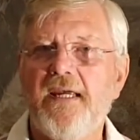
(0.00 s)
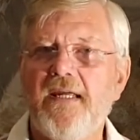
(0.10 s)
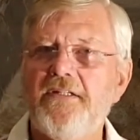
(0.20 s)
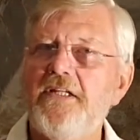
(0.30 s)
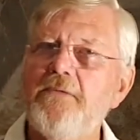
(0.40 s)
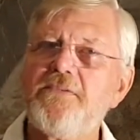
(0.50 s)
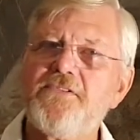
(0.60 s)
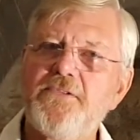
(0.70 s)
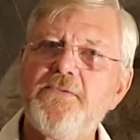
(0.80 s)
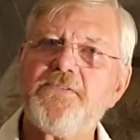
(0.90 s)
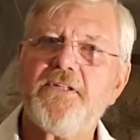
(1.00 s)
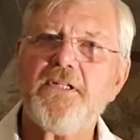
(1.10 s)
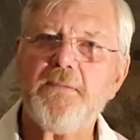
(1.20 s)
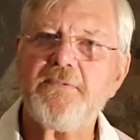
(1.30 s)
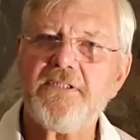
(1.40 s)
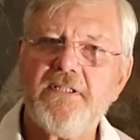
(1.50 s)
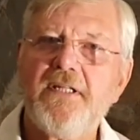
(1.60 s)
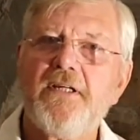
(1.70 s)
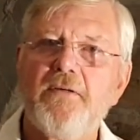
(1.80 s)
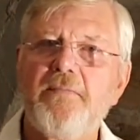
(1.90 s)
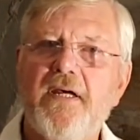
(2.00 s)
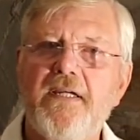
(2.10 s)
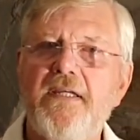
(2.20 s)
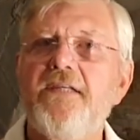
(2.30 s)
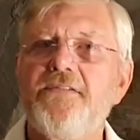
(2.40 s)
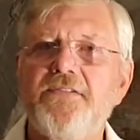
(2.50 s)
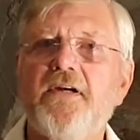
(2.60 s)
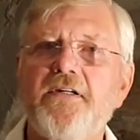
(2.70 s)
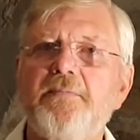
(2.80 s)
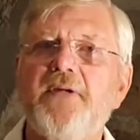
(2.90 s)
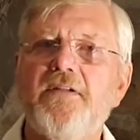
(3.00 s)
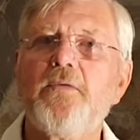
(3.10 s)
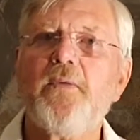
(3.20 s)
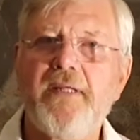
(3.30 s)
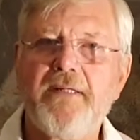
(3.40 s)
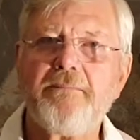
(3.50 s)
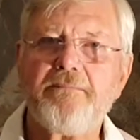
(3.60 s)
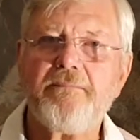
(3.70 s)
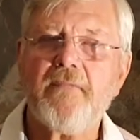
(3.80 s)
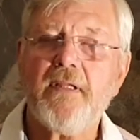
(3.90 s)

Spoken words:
and he was usurped by his younger brother William,